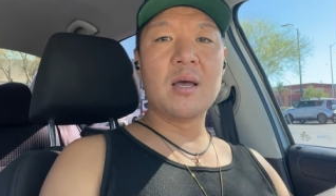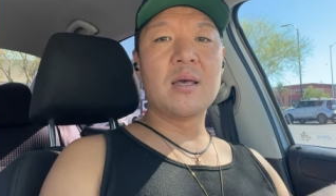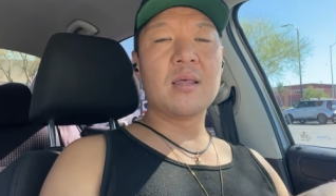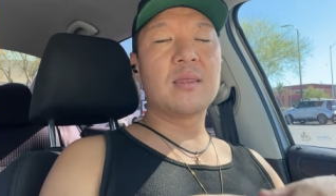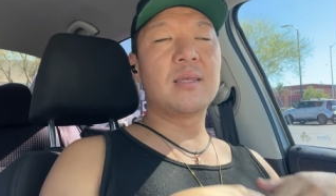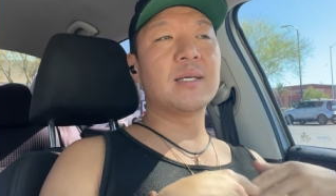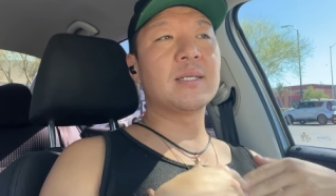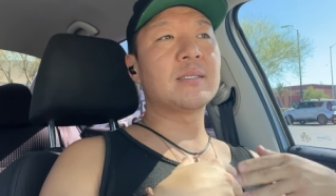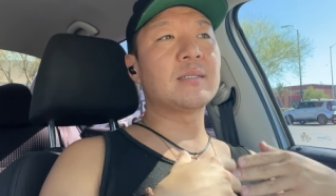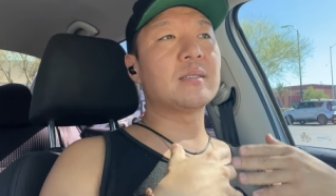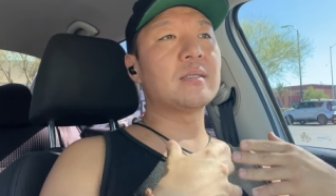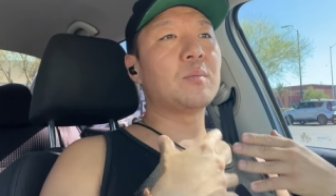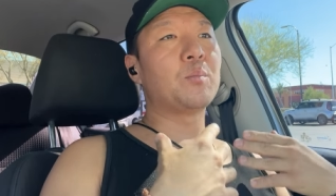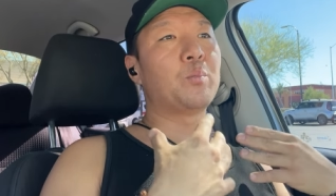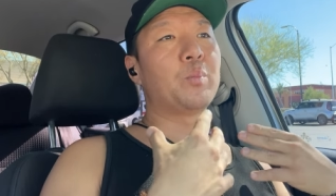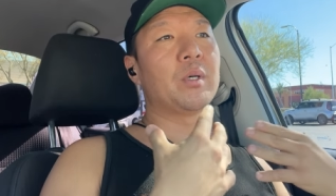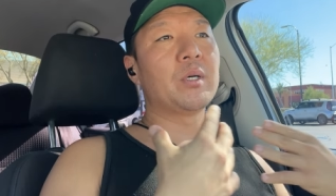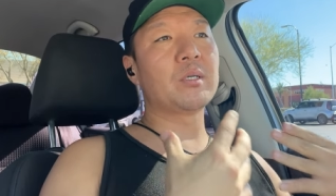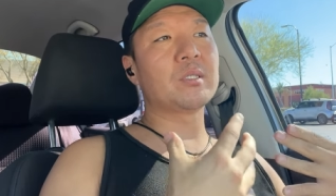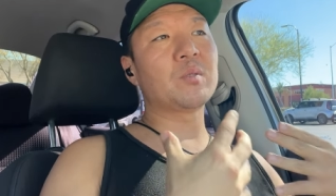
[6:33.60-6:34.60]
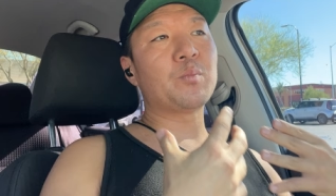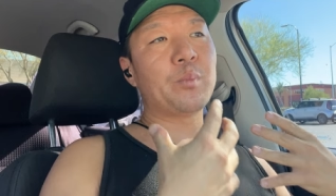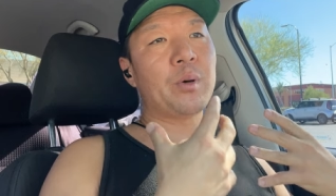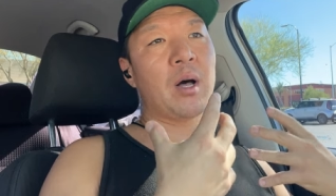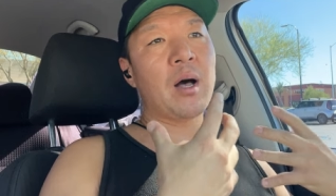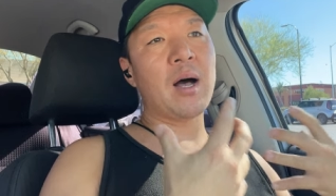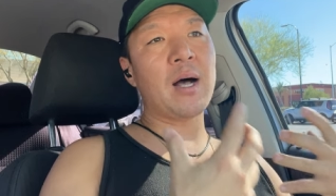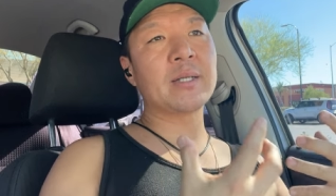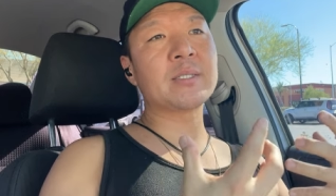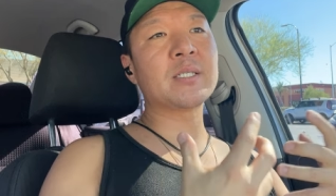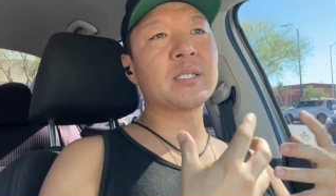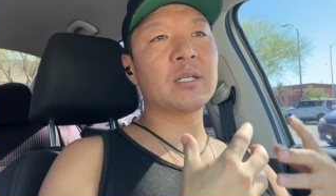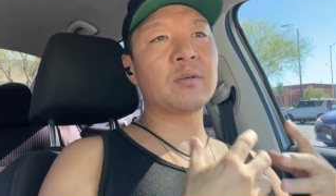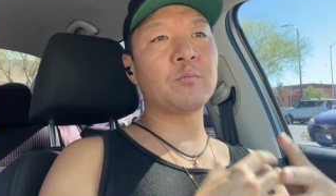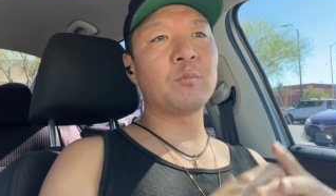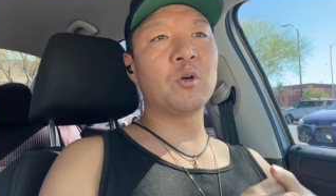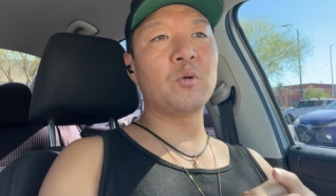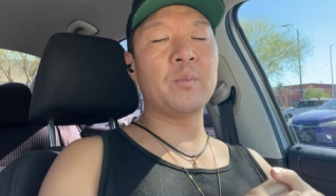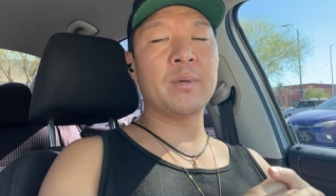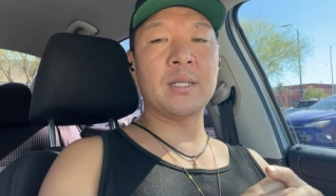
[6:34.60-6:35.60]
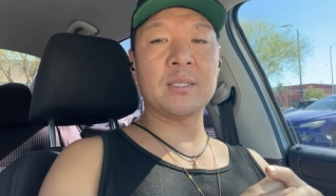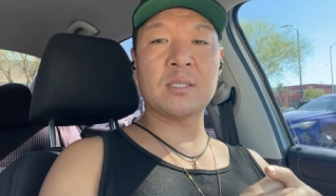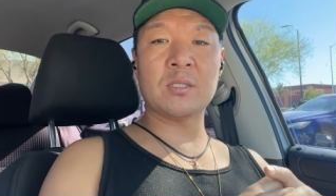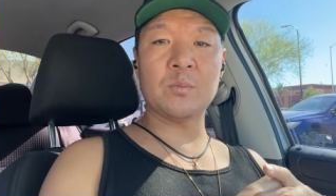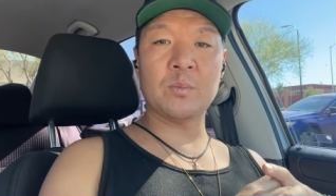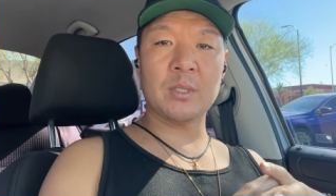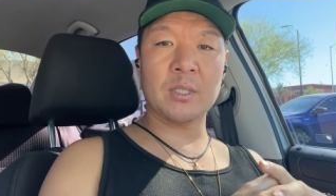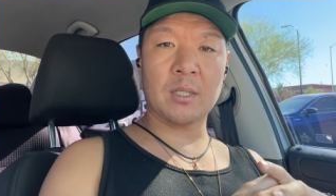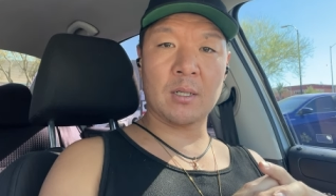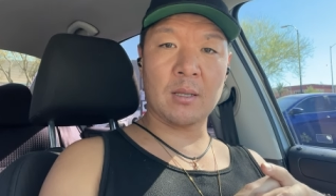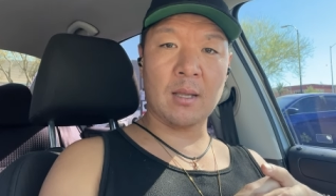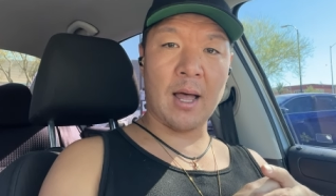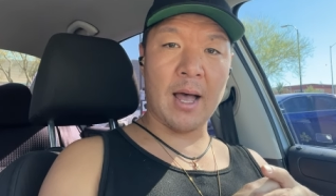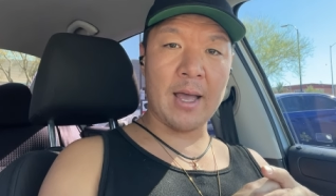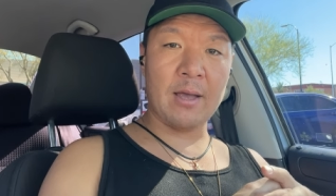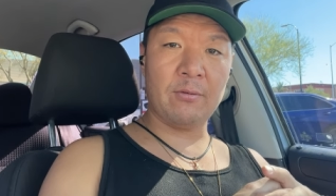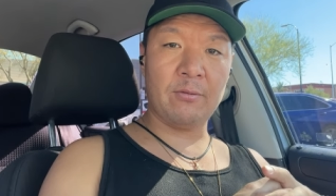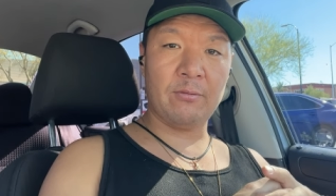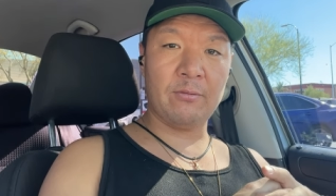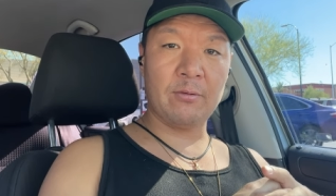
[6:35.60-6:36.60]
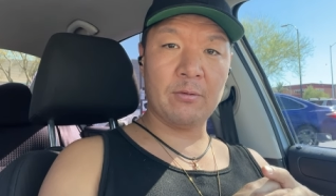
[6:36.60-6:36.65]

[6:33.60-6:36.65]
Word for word: This builds positive momentum in your life.